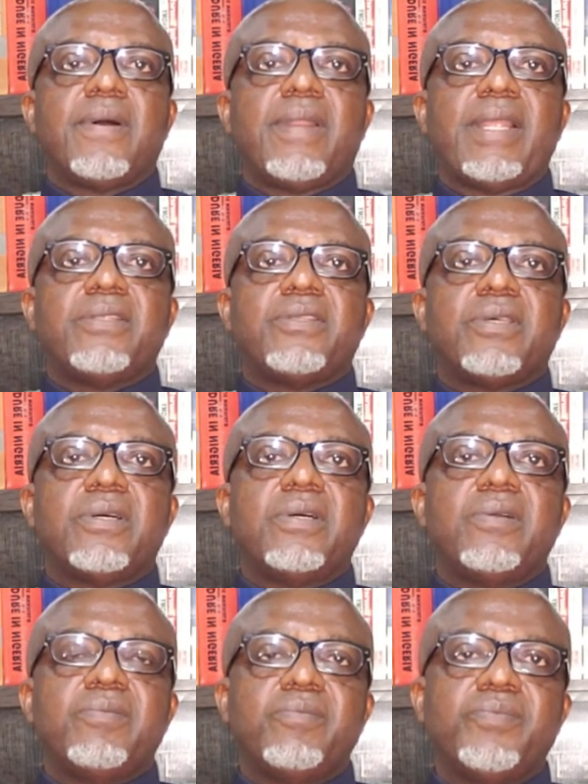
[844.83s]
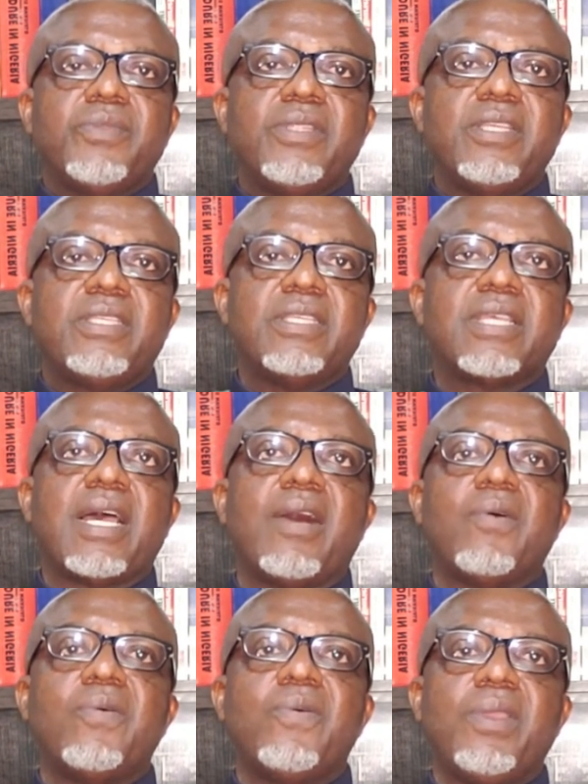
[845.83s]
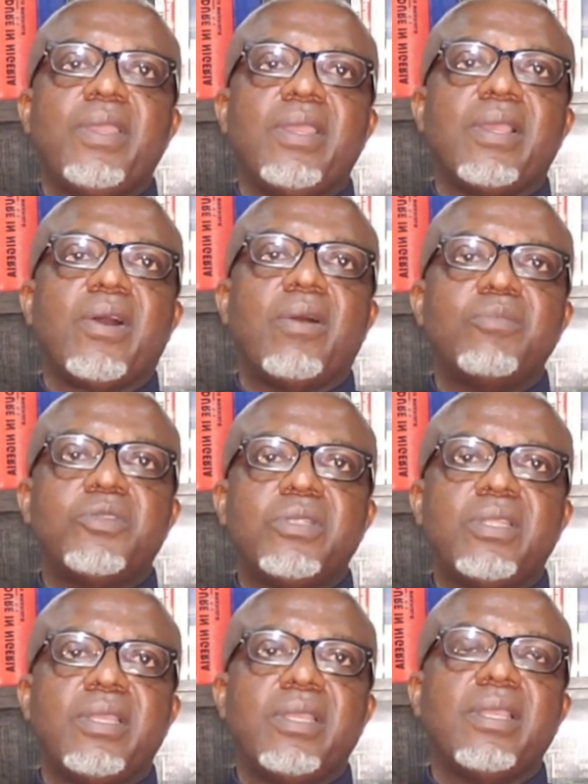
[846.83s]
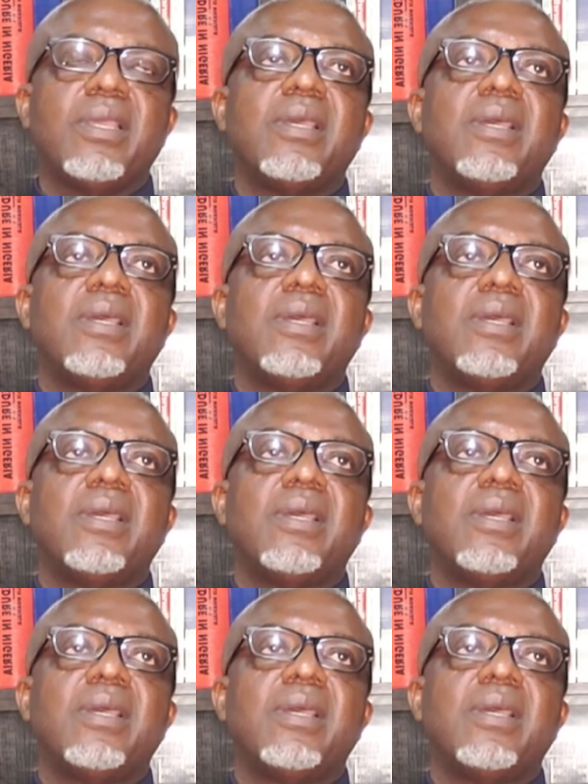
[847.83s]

All right, so this is how we come to the